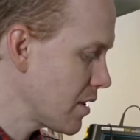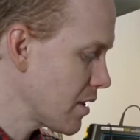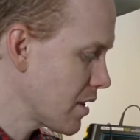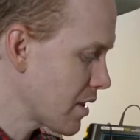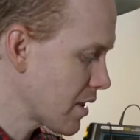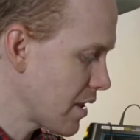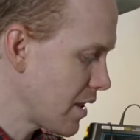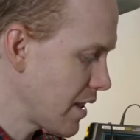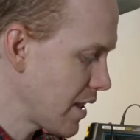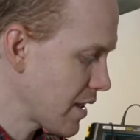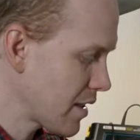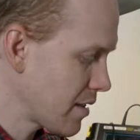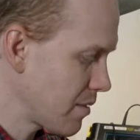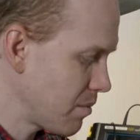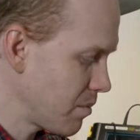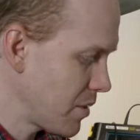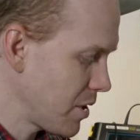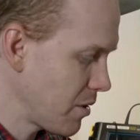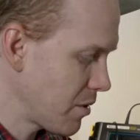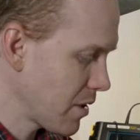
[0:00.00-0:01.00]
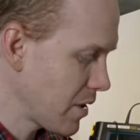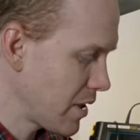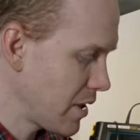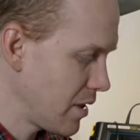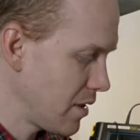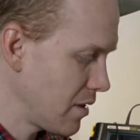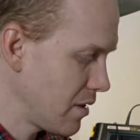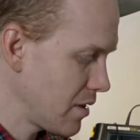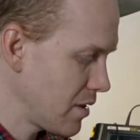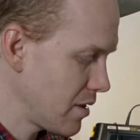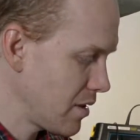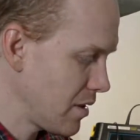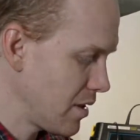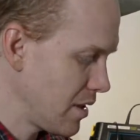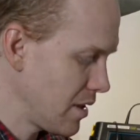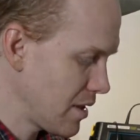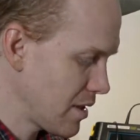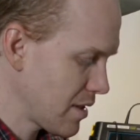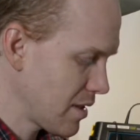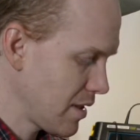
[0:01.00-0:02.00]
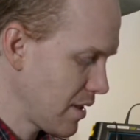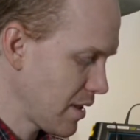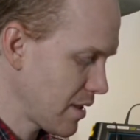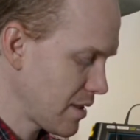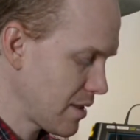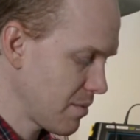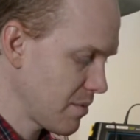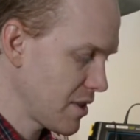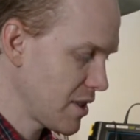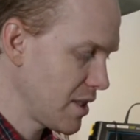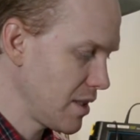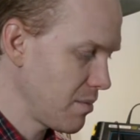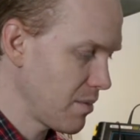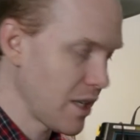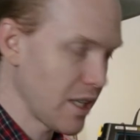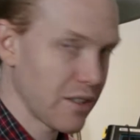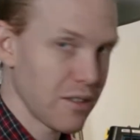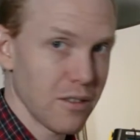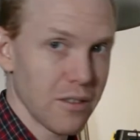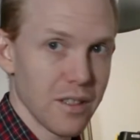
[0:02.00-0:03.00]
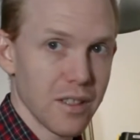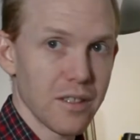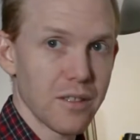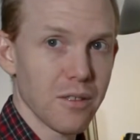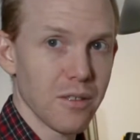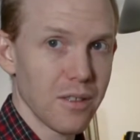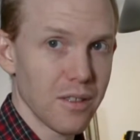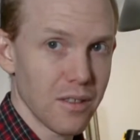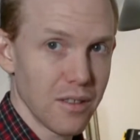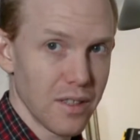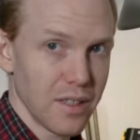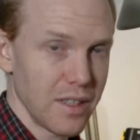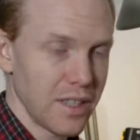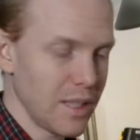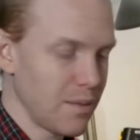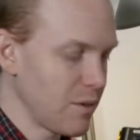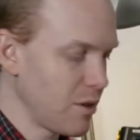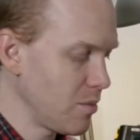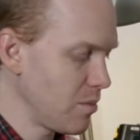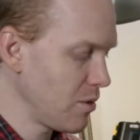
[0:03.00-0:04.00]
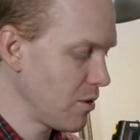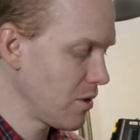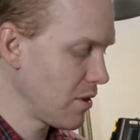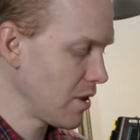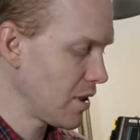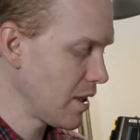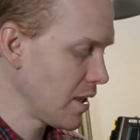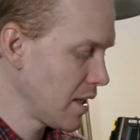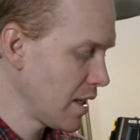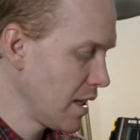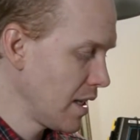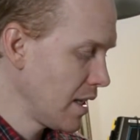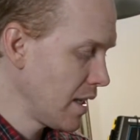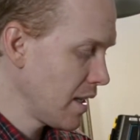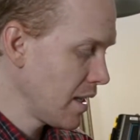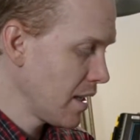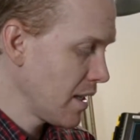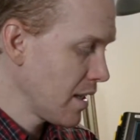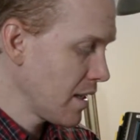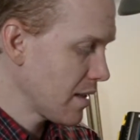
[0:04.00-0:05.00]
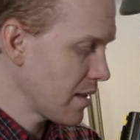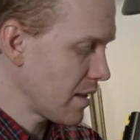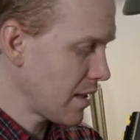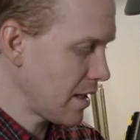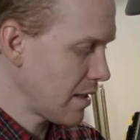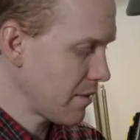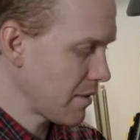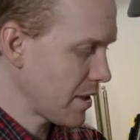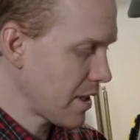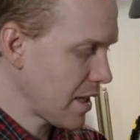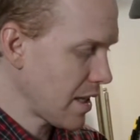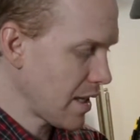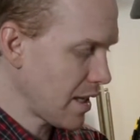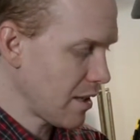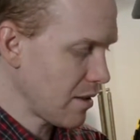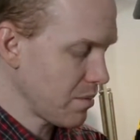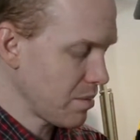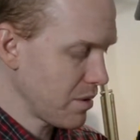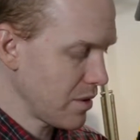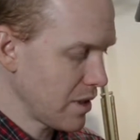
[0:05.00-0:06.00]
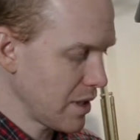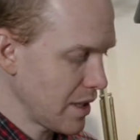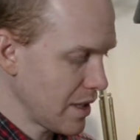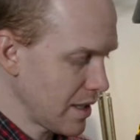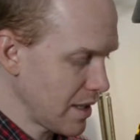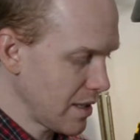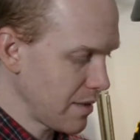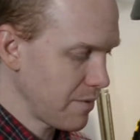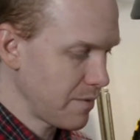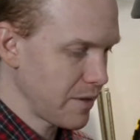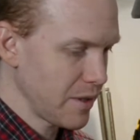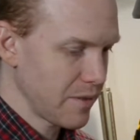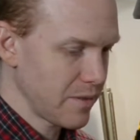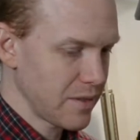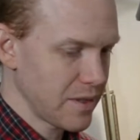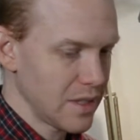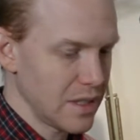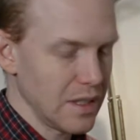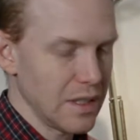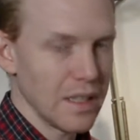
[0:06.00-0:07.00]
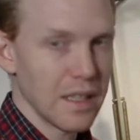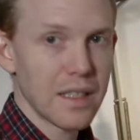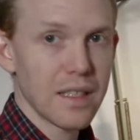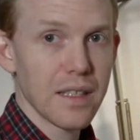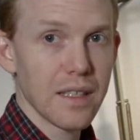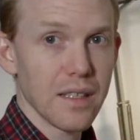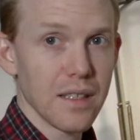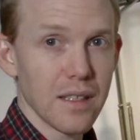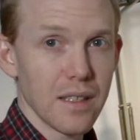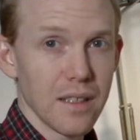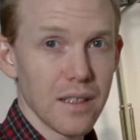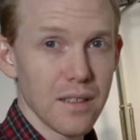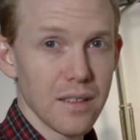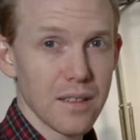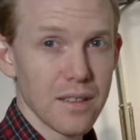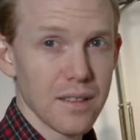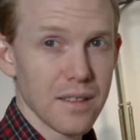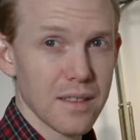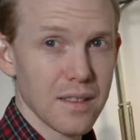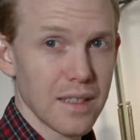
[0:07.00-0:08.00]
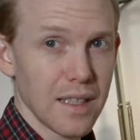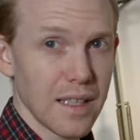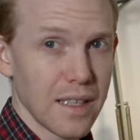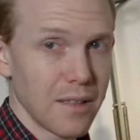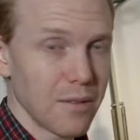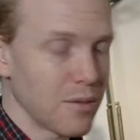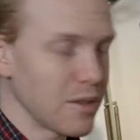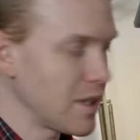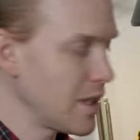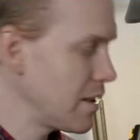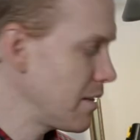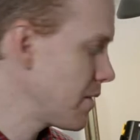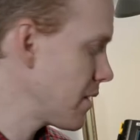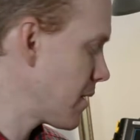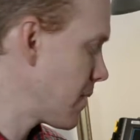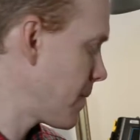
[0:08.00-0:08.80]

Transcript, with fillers: connect them both here to this X M C microcontroller demo board that I've got outputting a fifty kilohertz sine wave.